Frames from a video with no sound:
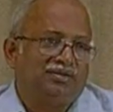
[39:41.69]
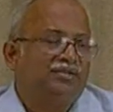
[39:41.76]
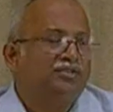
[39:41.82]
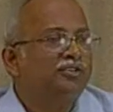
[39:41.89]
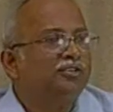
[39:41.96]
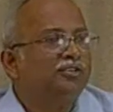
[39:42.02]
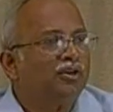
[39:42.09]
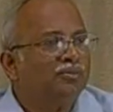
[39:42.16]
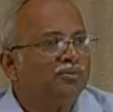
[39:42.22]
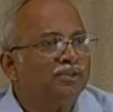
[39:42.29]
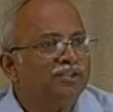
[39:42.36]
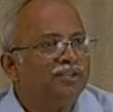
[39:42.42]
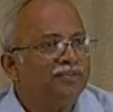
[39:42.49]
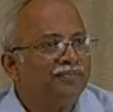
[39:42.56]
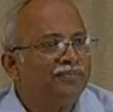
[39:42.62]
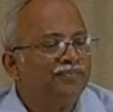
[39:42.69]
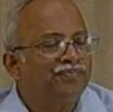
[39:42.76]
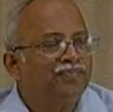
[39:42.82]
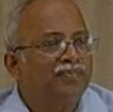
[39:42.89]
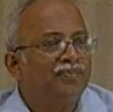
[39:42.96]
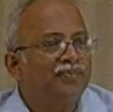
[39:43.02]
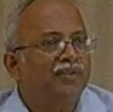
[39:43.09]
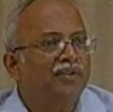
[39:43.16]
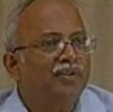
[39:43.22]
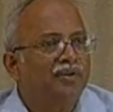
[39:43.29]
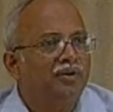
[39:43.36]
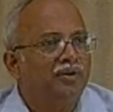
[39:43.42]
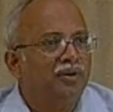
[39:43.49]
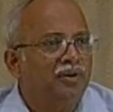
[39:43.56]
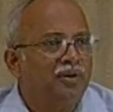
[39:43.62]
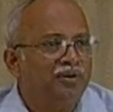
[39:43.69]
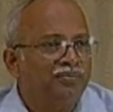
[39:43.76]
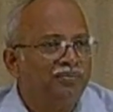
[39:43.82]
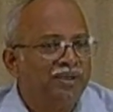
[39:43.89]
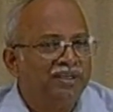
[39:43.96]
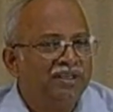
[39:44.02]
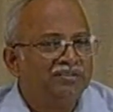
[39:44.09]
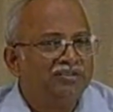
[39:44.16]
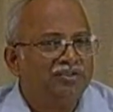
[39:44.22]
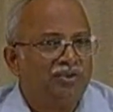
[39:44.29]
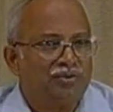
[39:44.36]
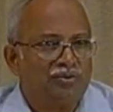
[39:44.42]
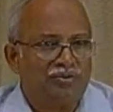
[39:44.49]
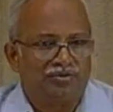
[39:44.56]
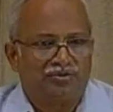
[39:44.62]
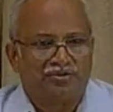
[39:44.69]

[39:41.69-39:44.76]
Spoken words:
So, normally all plates corrode.